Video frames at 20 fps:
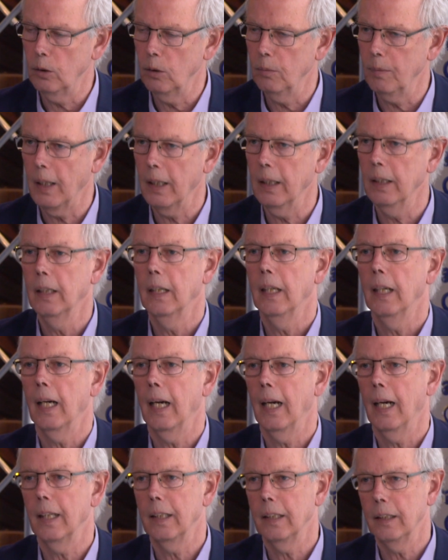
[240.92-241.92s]
Duma
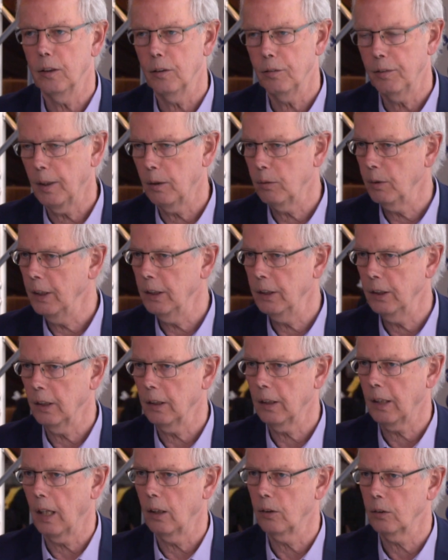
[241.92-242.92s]
and in the Federation
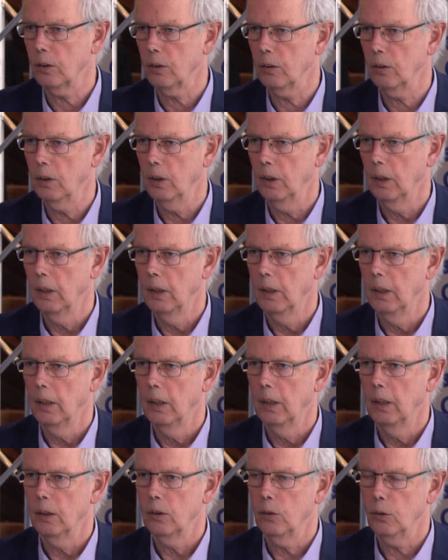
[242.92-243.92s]
Council
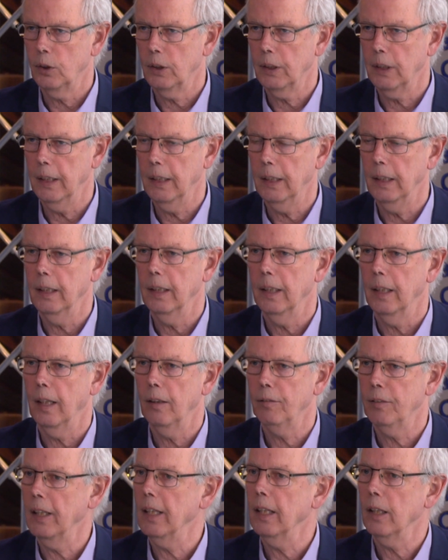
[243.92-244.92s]
to see
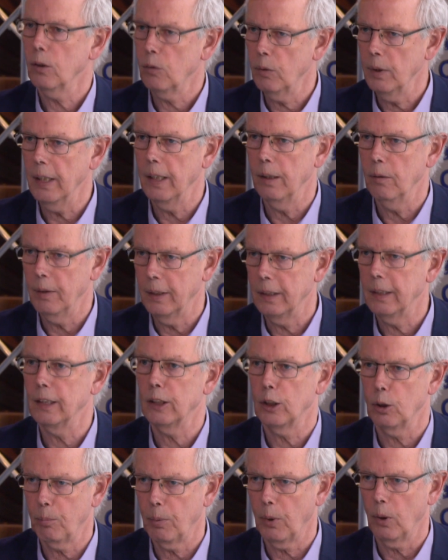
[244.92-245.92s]
if they agree with
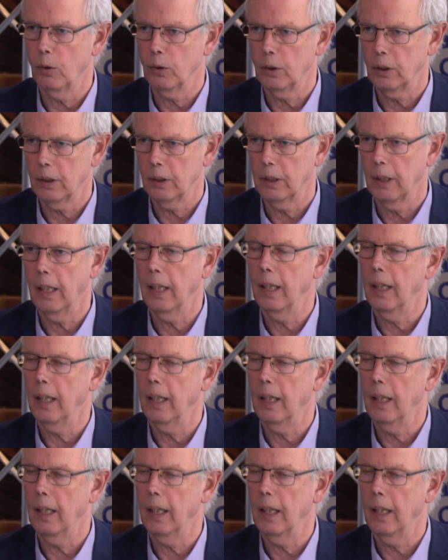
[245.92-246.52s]
this approach.